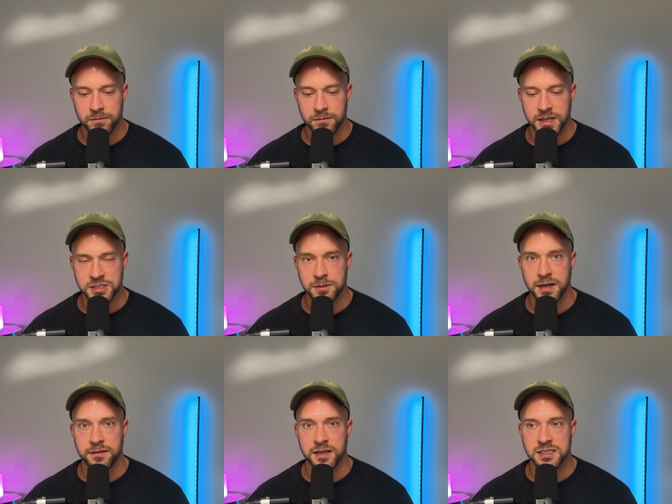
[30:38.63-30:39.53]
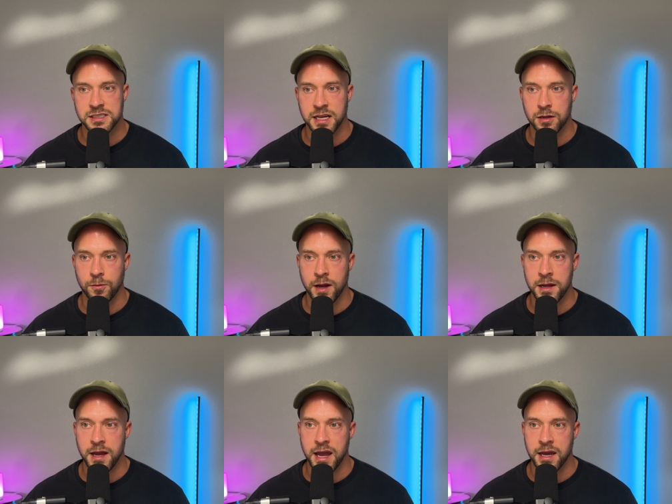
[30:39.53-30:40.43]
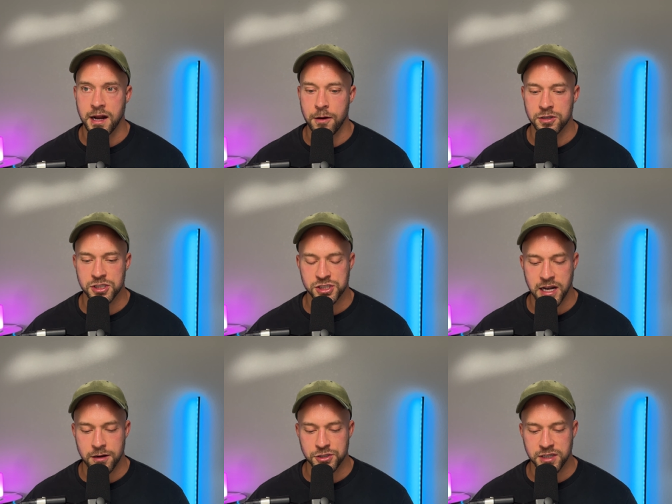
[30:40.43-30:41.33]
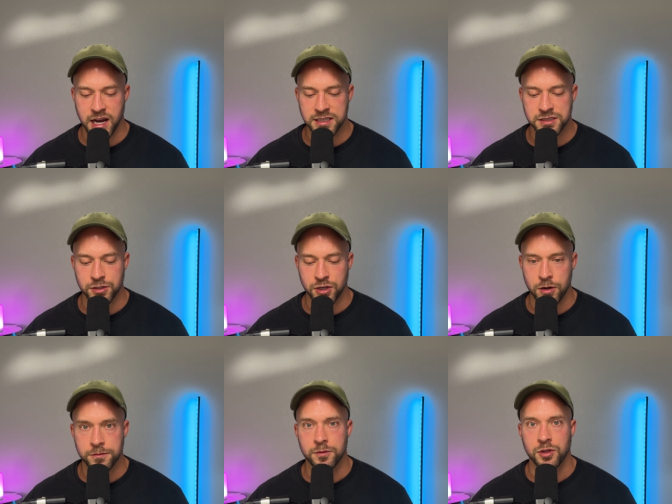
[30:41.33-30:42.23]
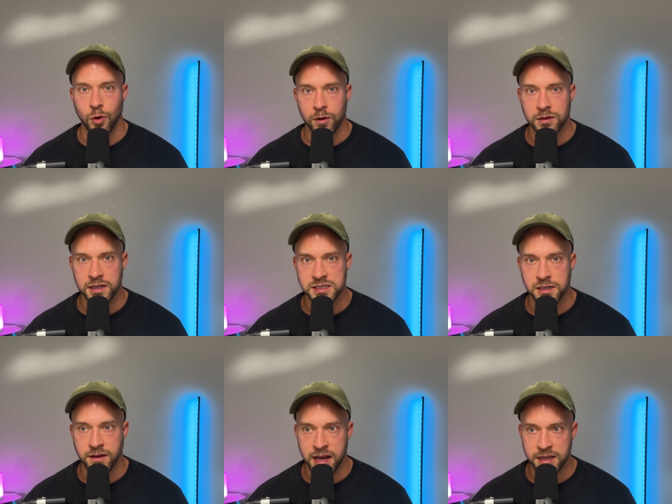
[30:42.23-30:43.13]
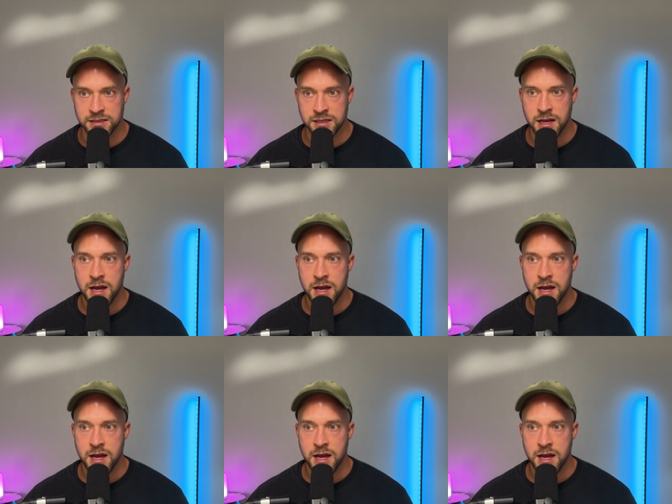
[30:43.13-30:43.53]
these are the main things to take away, and I would just challenge you guys to go through your list of hate